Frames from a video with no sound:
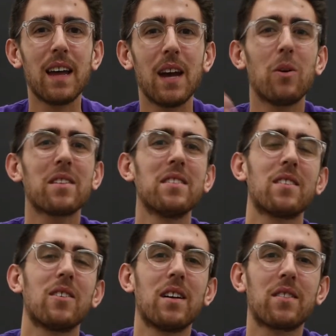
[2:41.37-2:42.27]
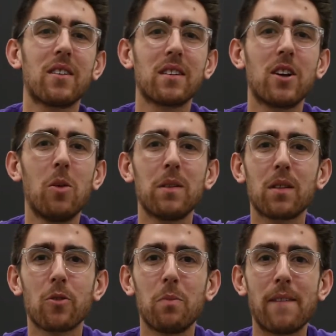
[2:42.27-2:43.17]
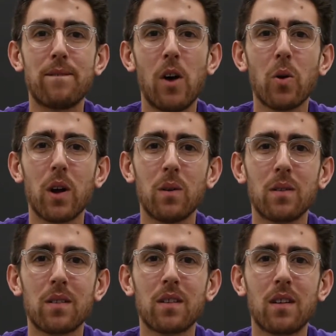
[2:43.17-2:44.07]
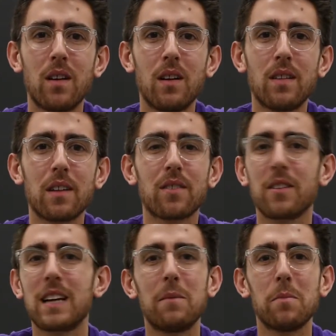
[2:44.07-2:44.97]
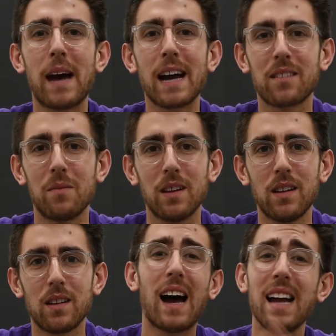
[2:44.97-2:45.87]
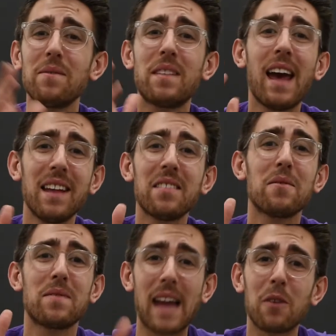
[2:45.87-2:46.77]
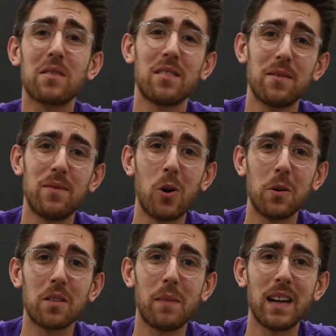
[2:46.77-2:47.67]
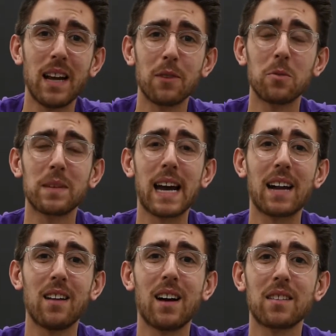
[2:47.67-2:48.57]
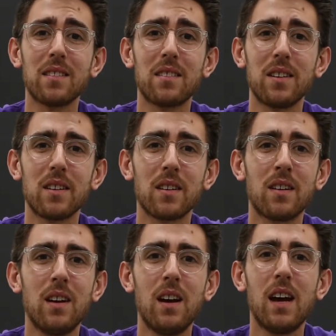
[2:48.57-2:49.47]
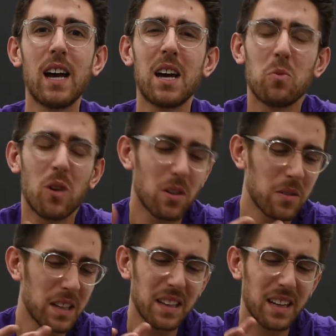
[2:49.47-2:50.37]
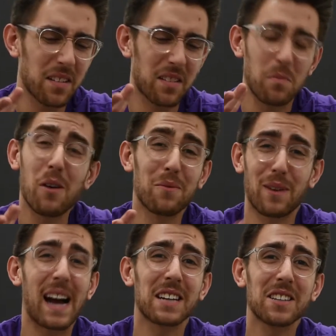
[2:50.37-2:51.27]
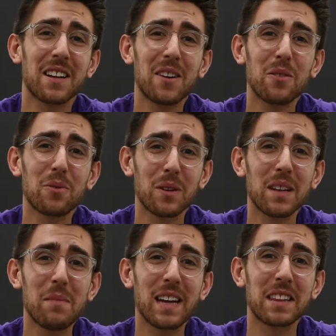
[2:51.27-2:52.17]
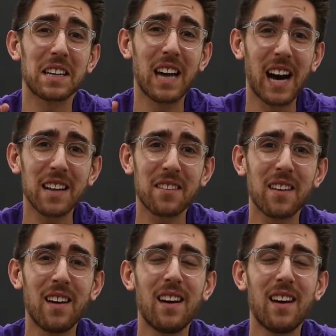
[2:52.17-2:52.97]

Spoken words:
It wasn't until I started combing through my photos that it started coming back to me. I have tens of thousands of photos in my Lightroom catalog this year. And while only like a small fraction of those really make the cut,